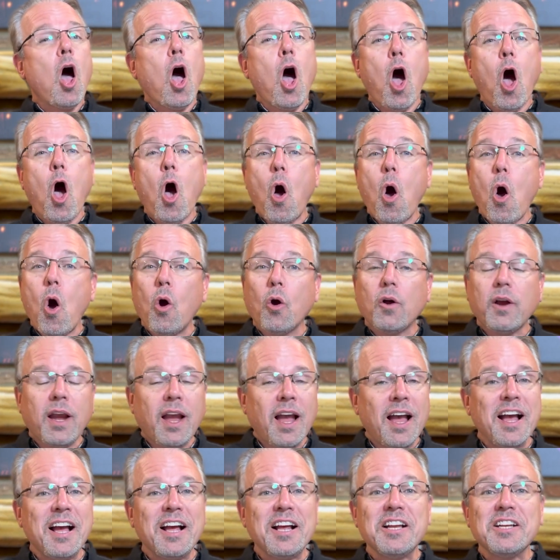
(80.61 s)
all
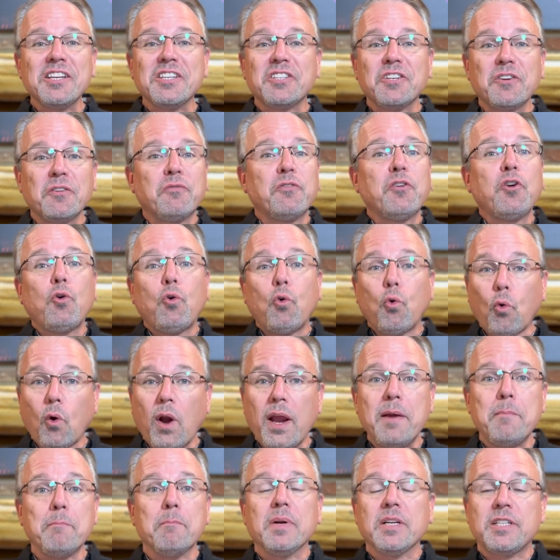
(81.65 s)
kinds of
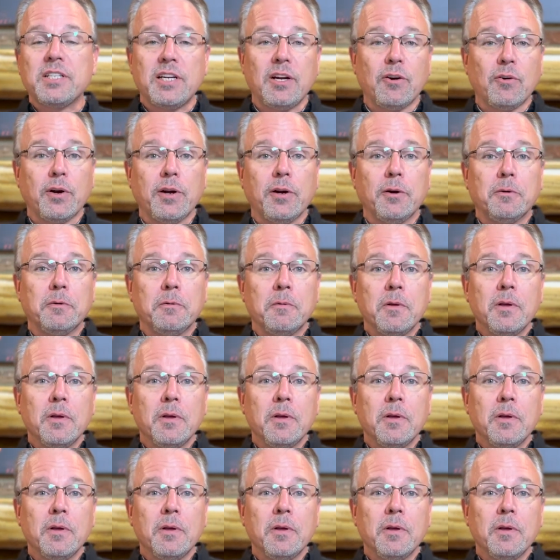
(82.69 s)
great material.